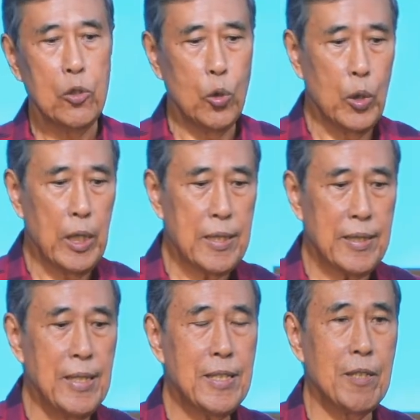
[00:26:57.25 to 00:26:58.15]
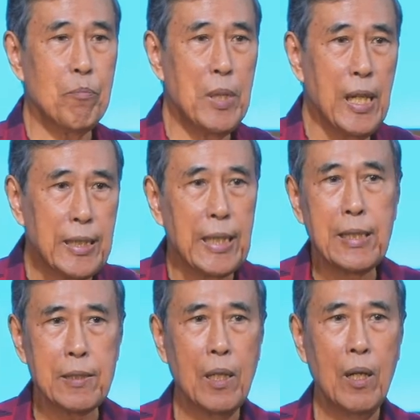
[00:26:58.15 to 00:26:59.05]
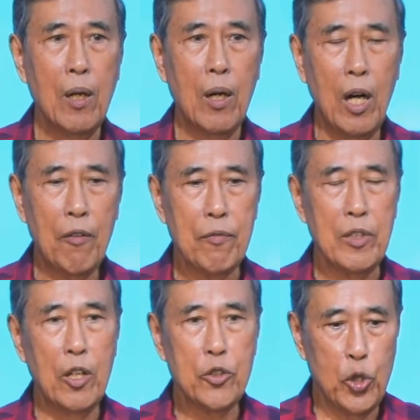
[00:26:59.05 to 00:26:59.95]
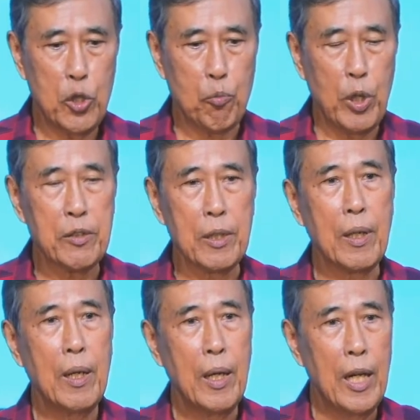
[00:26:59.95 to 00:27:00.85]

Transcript: to the sensibilities of the Jewish brethren.